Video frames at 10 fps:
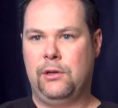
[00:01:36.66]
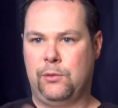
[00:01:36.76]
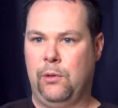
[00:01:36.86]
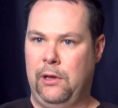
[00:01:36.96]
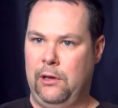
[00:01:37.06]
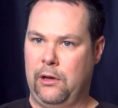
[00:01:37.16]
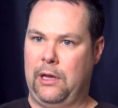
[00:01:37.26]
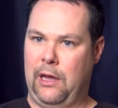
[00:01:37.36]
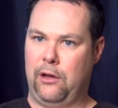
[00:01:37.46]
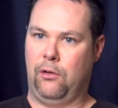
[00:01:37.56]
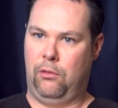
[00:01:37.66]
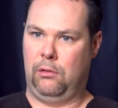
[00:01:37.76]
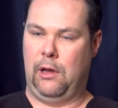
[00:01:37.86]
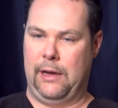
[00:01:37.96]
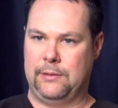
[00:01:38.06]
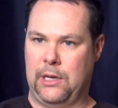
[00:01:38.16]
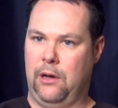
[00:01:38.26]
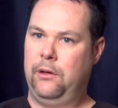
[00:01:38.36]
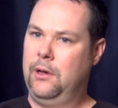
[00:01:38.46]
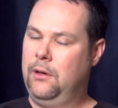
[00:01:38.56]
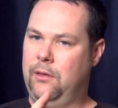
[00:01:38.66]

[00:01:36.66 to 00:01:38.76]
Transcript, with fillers: So it's really looking at your whole lifestyle,